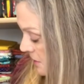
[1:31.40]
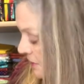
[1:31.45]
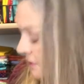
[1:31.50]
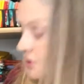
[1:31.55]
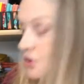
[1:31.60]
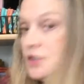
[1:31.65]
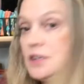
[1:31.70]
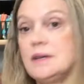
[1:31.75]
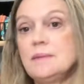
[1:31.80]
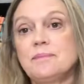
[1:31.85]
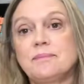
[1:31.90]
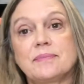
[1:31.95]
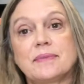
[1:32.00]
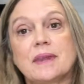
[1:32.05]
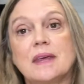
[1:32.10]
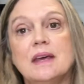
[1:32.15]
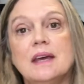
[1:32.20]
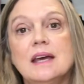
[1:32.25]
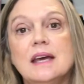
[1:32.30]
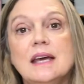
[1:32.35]
She
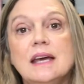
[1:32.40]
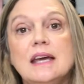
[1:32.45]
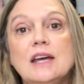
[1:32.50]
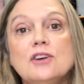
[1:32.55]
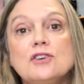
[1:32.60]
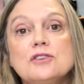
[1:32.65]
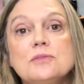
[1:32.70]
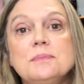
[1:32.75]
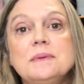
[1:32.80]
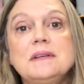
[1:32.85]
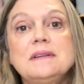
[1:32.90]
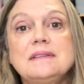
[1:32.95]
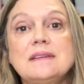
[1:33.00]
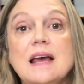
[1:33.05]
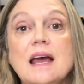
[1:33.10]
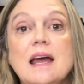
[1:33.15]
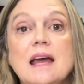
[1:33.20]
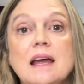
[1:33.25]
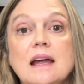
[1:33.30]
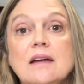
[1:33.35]
hears me
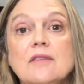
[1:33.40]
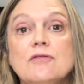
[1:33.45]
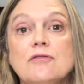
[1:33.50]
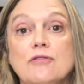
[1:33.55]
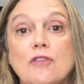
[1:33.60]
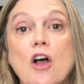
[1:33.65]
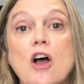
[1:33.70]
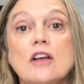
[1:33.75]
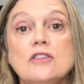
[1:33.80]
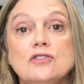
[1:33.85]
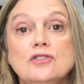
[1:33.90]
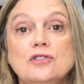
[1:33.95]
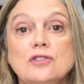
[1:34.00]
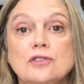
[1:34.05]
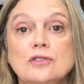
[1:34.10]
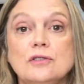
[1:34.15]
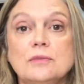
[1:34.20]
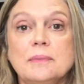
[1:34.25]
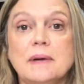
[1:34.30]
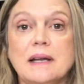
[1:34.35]
say
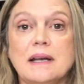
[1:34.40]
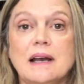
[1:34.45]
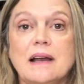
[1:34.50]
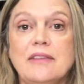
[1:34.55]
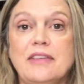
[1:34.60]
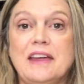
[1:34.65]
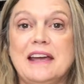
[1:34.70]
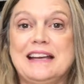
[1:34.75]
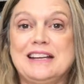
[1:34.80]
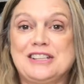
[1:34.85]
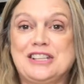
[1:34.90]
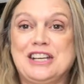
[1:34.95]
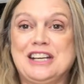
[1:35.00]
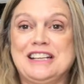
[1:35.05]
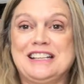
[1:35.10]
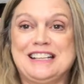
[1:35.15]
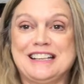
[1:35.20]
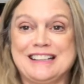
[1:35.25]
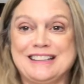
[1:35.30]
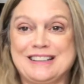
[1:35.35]
FlossTube, and I think she
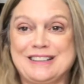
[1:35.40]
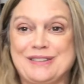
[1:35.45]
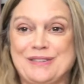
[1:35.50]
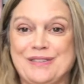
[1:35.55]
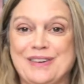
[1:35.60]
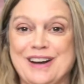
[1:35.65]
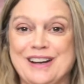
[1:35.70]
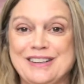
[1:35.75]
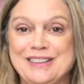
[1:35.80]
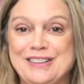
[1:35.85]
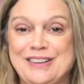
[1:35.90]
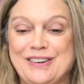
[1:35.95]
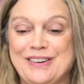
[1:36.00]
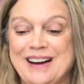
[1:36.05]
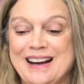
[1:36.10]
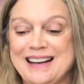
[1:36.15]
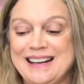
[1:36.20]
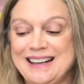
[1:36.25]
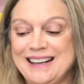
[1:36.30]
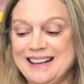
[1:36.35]
just runs
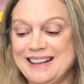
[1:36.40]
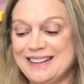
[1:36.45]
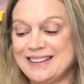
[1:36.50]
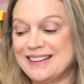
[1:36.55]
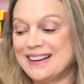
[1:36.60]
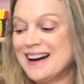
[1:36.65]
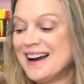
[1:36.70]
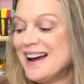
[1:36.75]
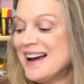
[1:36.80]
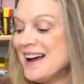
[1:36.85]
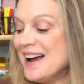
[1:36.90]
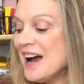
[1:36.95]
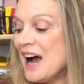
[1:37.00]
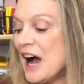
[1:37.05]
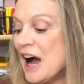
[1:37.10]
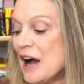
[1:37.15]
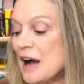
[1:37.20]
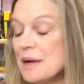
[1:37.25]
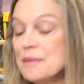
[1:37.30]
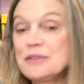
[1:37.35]
right here.
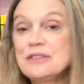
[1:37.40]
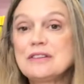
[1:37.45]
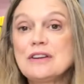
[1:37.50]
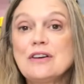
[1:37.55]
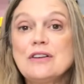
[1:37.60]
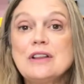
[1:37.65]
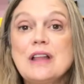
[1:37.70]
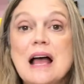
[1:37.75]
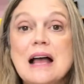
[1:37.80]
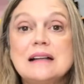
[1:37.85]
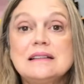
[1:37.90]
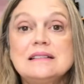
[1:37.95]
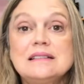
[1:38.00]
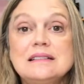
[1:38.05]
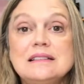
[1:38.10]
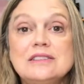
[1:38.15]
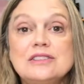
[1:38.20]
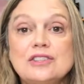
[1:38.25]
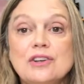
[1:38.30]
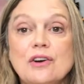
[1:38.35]
So lots
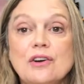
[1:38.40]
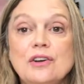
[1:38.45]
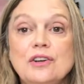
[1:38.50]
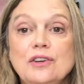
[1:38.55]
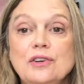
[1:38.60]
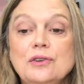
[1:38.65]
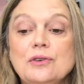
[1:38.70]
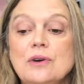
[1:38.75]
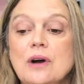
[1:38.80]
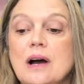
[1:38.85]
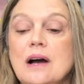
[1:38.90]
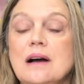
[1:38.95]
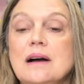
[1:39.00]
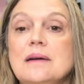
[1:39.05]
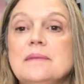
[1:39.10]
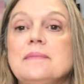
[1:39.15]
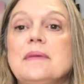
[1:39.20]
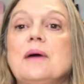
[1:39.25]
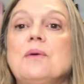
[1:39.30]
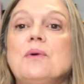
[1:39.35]
to show you.
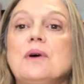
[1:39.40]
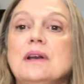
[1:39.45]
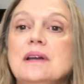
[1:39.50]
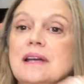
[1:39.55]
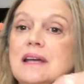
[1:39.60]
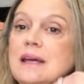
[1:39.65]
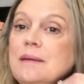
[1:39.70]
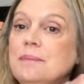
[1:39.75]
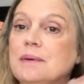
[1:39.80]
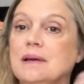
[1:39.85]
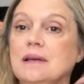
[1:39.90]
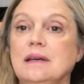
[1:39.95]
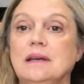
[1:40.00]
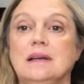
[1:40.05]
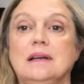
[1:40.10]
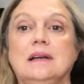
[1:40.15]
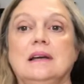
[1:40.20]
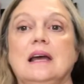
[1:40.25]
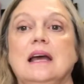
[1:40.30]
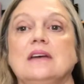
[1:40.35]
I want to keep it
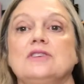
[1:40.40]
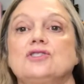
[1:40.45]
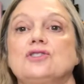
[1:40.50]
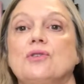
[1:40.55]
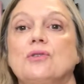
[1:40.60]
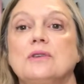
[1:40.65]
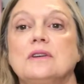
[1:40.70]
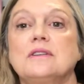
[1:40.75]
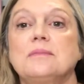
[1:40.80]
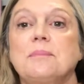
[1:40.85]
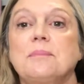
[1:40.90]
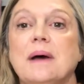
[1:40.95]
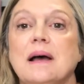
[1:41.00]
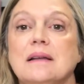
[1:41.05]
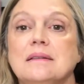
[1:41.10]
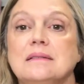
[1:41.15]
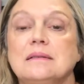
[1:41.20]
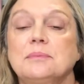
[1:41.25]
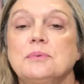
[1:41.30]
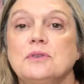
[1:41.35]
as short as
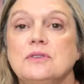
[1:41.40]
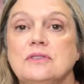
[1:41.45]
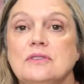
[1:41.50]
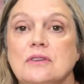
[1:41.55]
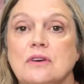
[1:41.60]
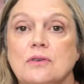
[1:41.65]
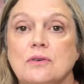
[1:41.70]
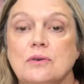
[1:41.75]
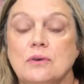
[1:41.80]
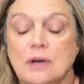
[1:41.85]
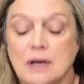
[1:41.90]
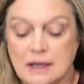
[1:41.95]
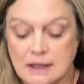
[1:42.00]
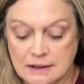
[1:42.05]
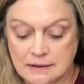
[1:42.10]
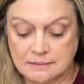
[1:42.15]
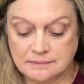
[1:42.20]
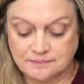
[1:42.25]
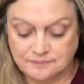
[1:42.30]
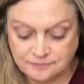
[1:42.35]
possible,
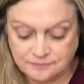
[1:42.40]
so